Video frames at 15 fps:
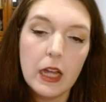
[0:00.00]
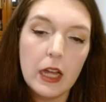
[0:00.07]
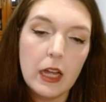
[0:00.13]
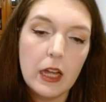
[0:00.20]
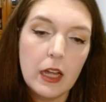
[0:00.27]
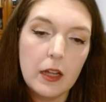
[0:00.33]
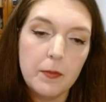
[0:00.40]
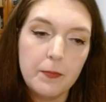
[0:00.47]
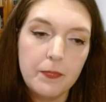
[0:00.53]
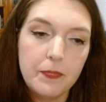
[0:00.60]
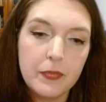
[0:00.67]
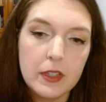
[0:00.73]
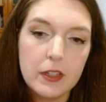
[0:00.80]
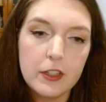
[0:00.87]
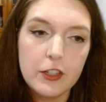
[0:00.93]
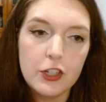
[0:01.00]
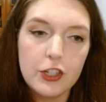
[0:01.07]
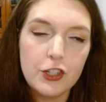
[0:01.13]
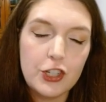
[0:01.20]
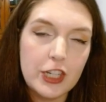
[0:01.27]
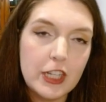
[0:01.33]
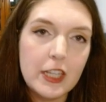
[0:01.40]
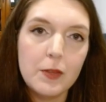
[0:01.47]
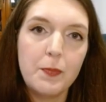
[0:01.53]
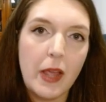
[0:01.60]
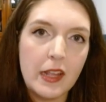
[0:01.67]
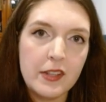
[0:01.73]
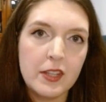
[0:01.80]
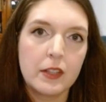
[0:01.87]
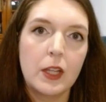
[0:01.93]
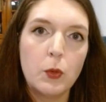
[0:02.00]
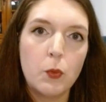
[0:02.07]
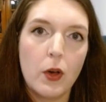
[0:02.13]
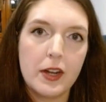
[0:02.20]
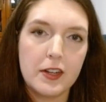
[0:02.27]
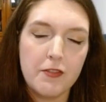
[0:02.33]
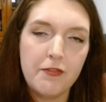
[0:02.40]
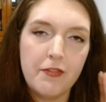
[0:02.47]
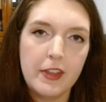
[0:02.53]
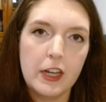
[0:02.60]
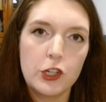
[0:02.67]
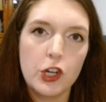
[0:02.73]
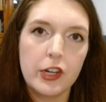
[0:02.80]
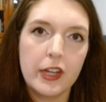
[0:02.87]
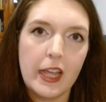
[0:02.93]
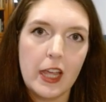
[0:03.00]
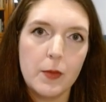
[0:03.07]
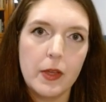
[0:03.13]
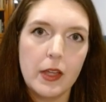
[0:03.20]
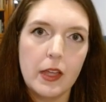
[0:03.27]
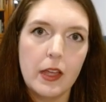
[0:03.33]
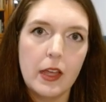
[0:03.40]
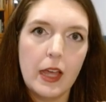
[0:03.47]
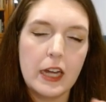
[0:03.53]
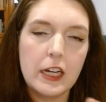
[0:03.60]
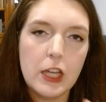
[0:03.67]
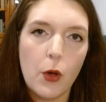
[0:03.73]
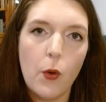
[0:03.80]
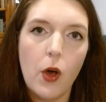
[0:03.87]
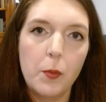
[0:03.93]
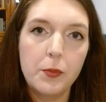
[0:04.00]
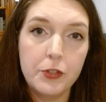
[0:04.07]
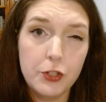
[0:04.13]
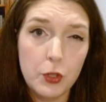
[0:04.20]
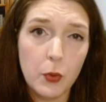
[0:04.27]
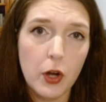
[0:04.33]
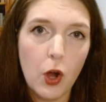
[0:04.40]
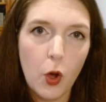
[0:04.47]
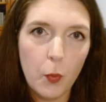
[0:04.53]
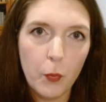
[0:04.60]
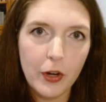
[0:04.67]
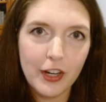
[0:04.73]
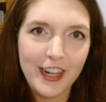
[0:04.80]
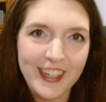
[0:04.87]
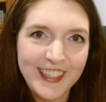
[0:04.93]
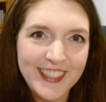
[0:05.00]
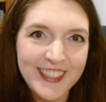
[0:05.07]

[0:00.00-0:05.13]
Um, she basically wanted to finish her game and go home to do her homework